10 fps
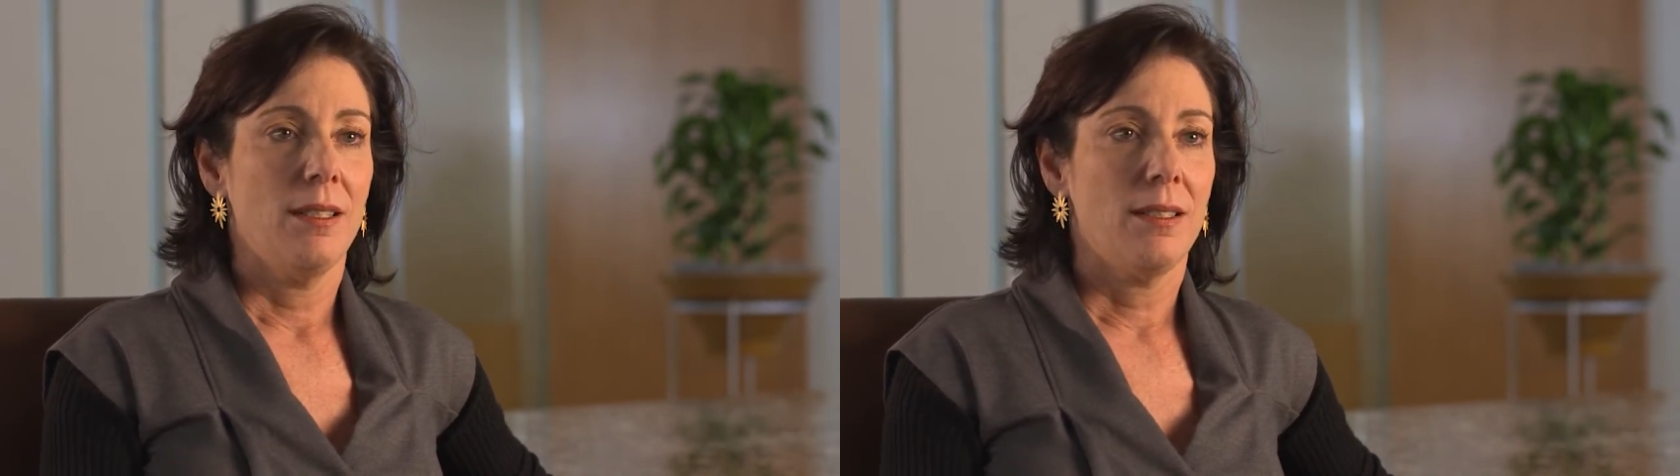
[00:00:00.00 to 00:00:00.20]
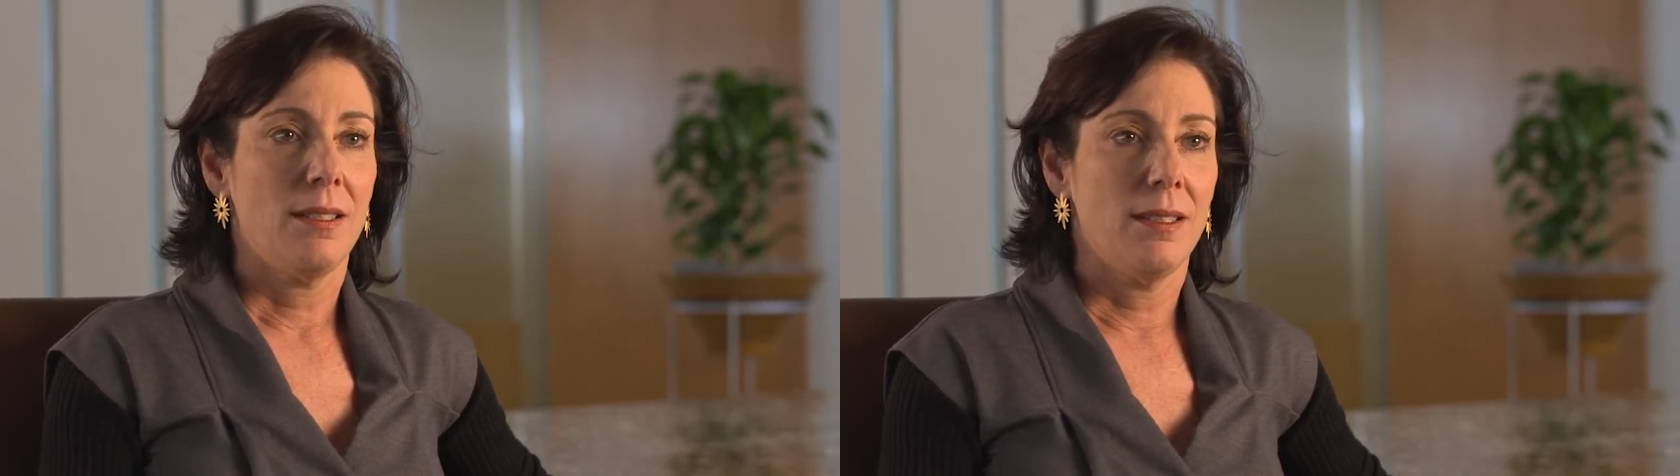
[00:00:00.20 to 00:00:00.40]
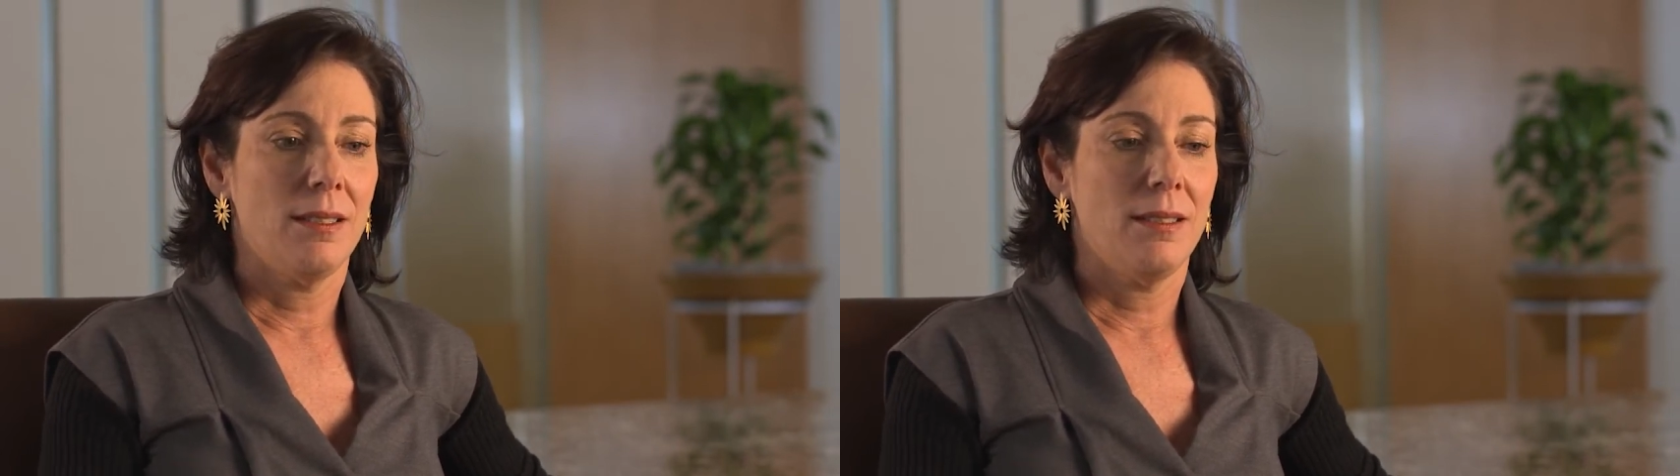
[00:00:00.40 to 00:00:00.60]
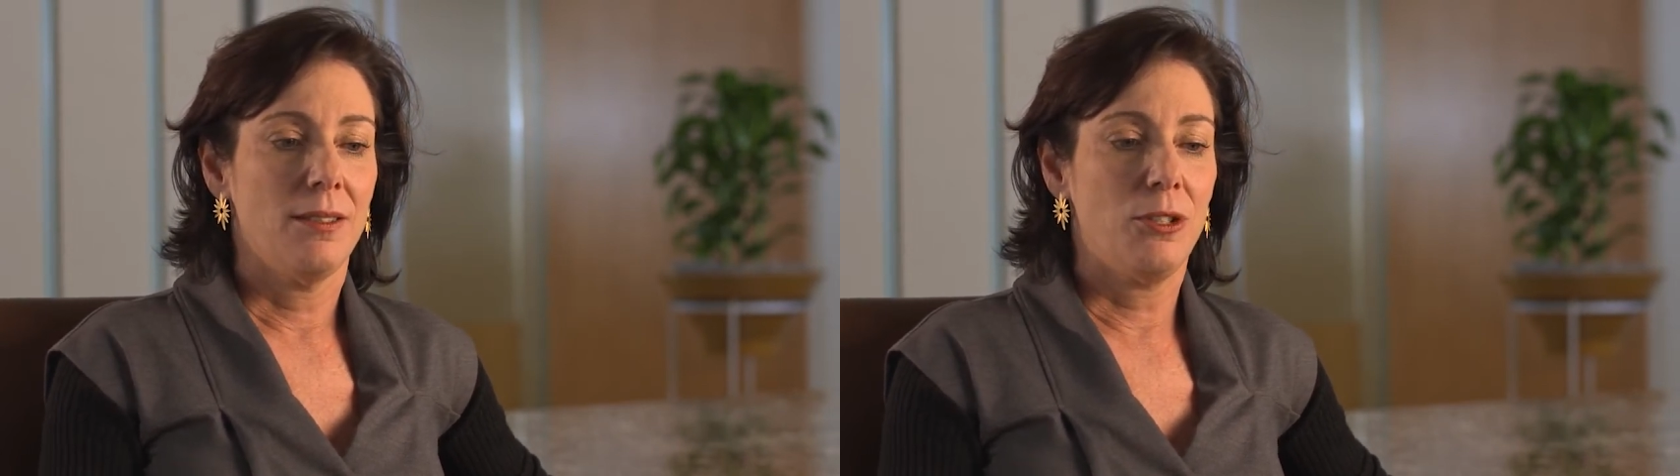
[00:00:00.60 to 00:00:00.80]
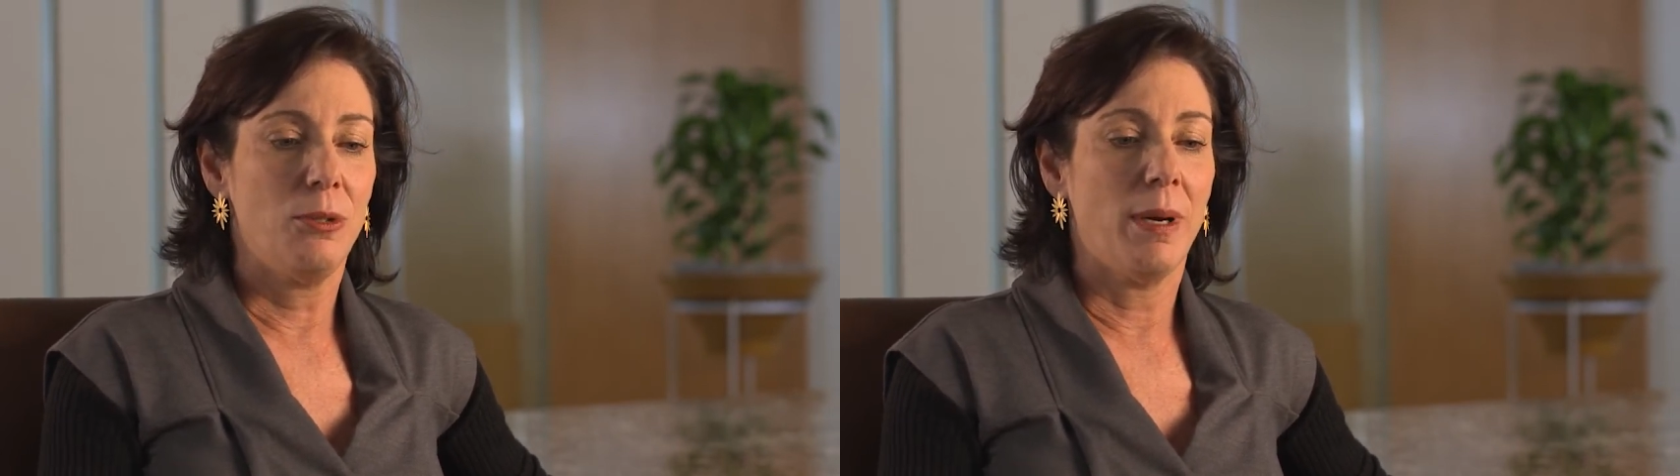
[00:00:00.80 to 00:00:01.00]
to
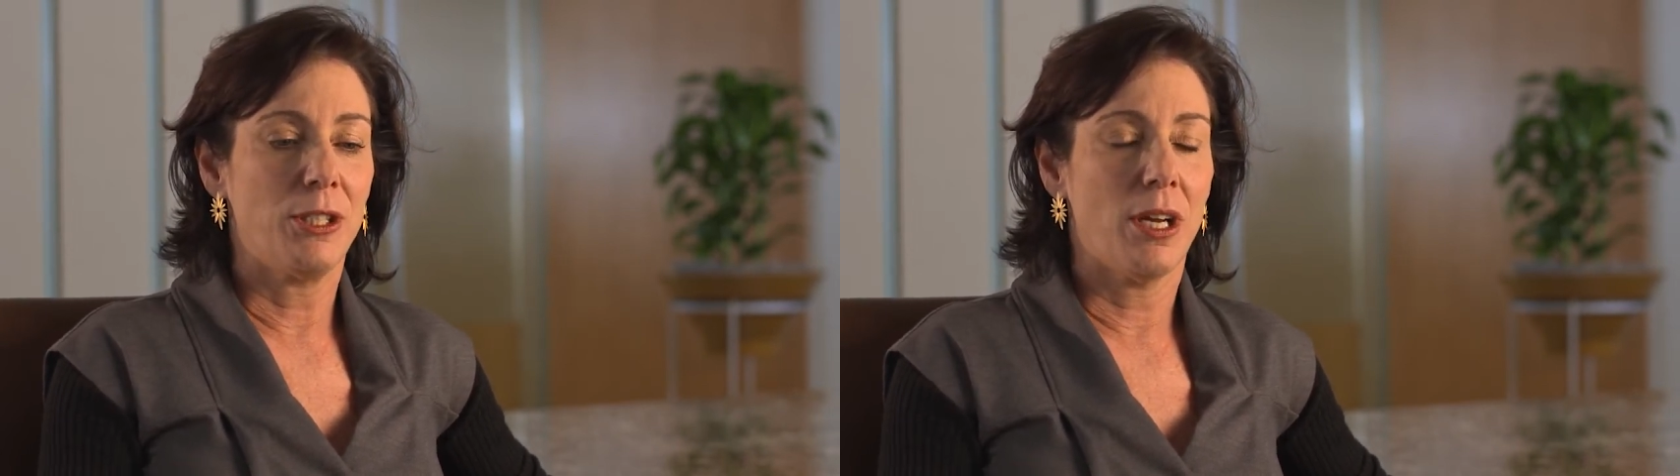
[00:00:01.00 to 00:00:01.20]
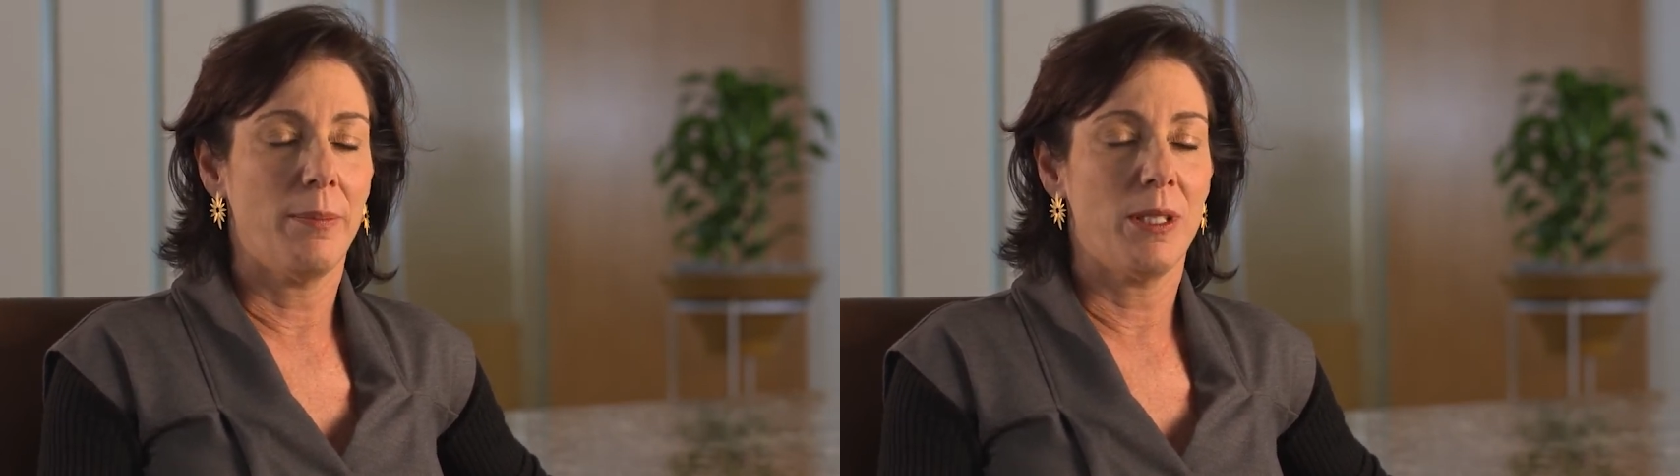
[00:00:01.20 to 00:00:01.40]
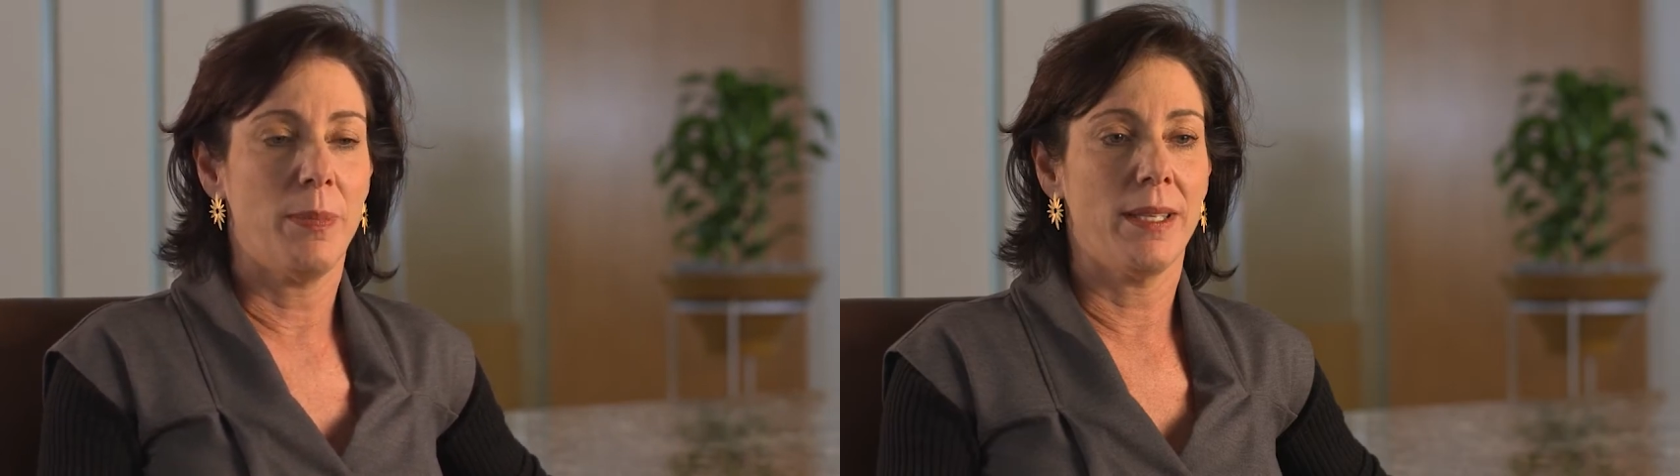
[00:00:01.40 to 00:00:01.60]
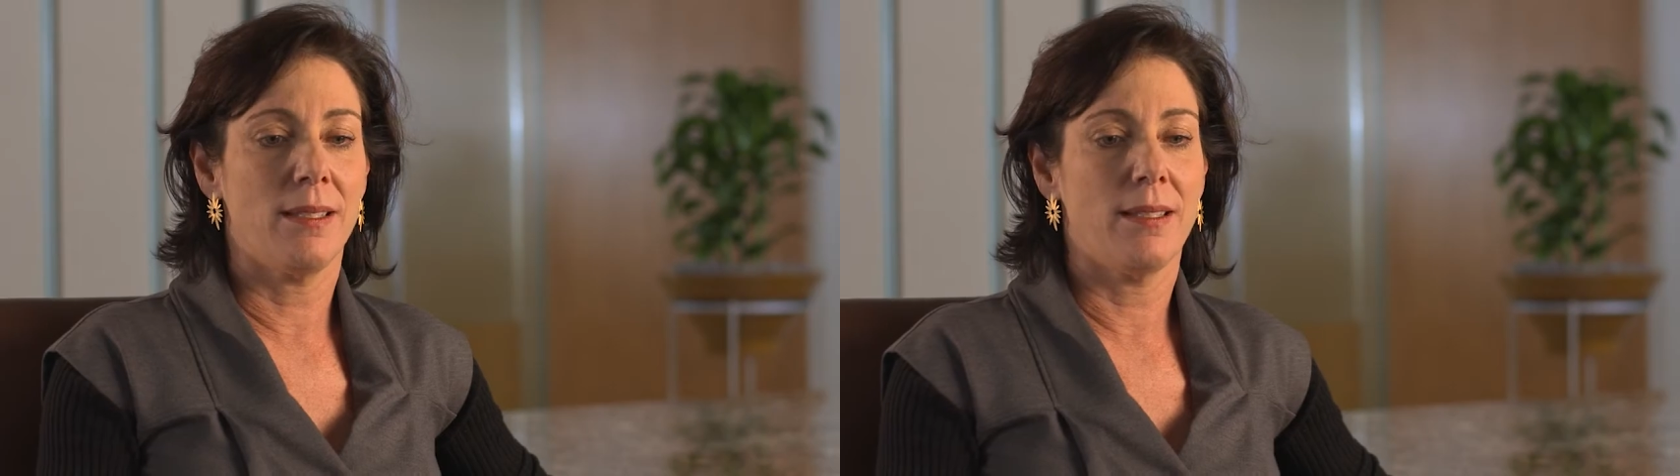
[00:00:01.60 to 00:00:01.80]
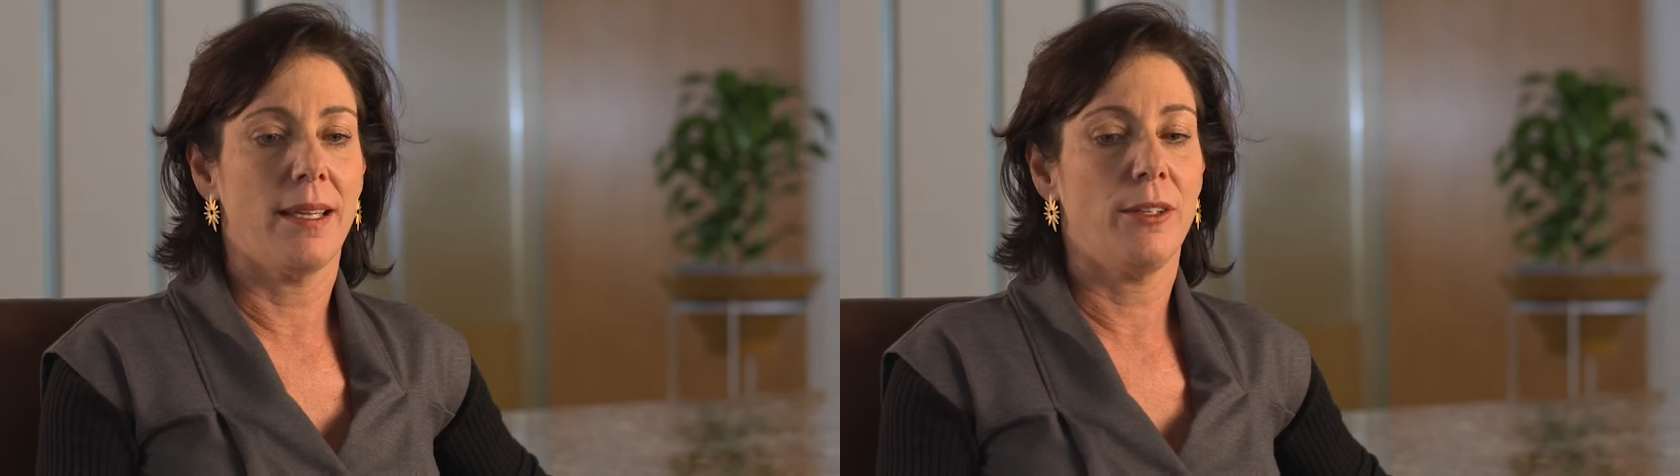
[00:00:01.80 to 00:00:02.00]
do my job as
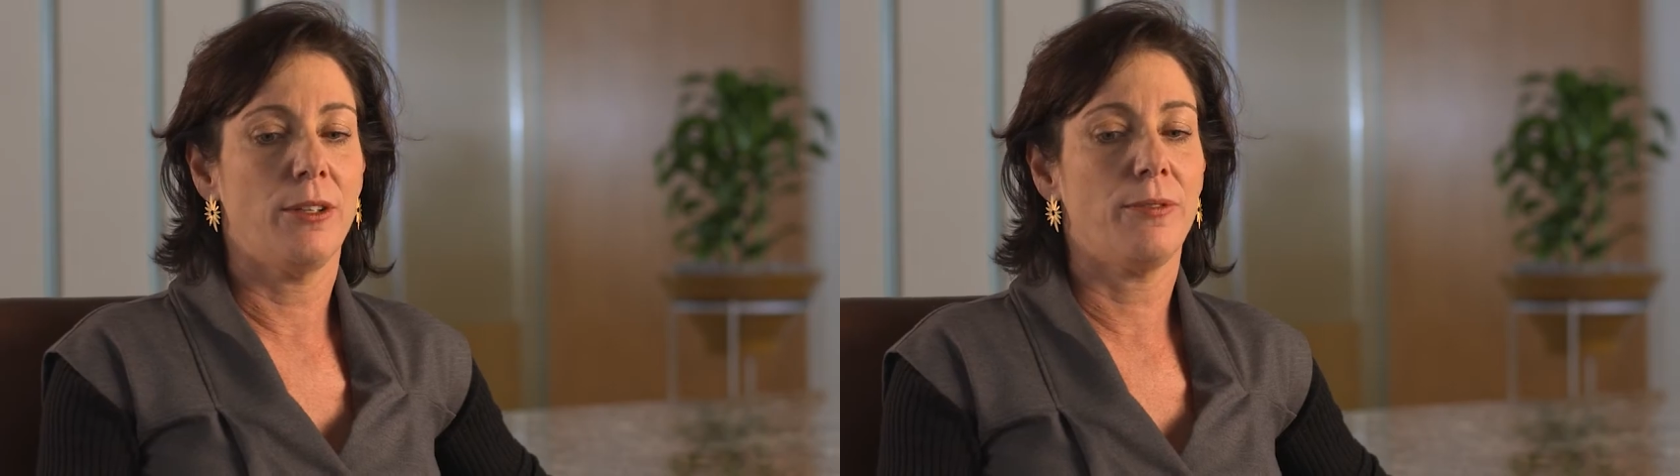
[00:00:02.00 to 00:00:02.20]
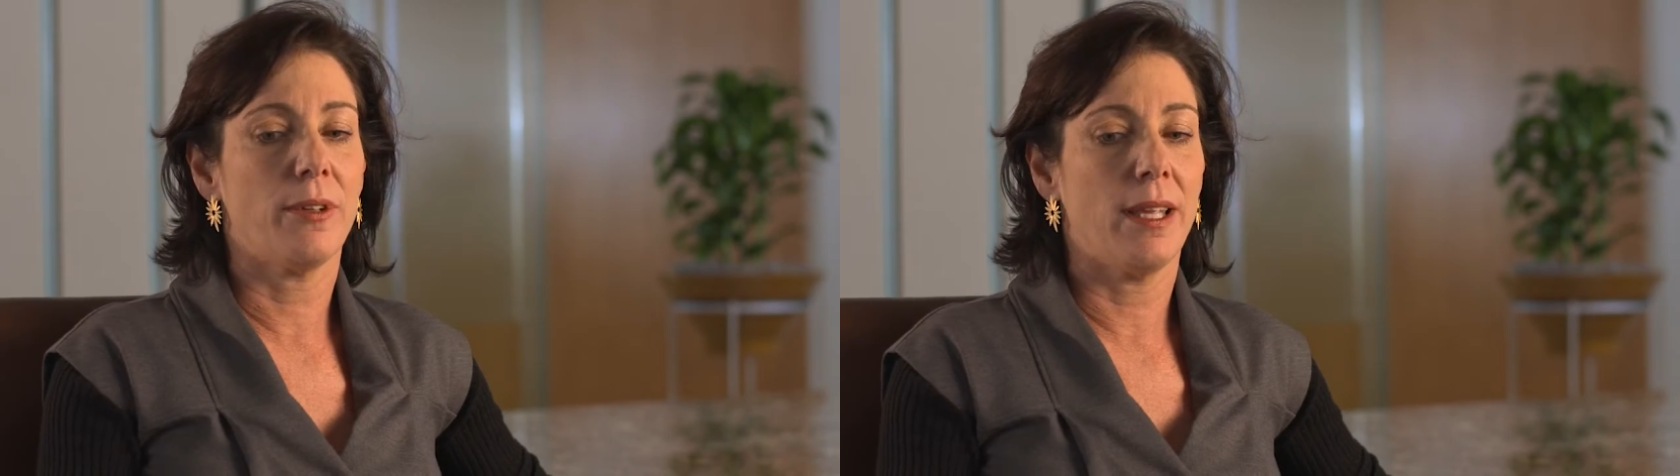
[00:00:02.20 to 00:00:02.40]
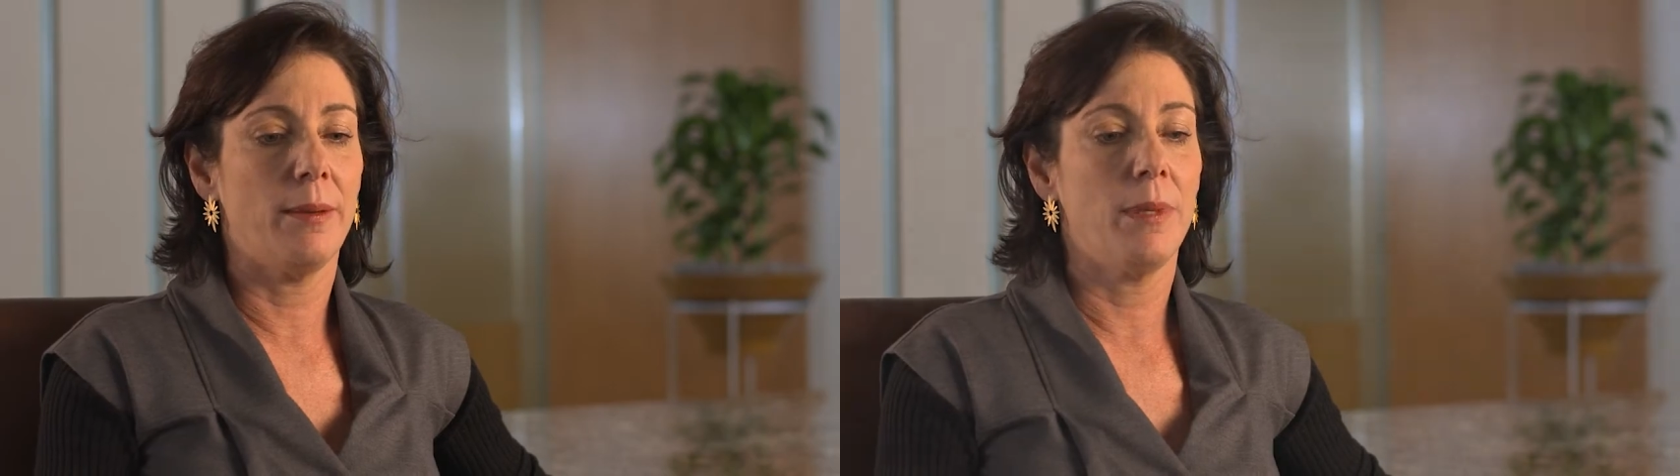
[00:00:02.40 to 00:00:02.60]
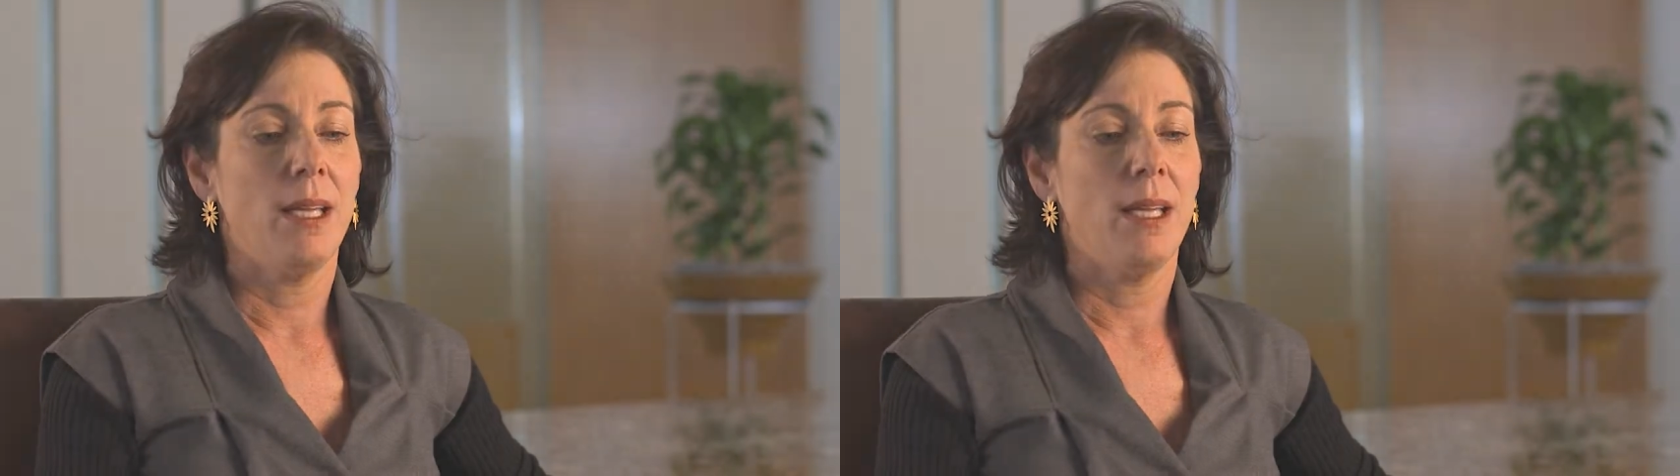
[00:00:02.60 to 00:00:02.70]
best as I could for them.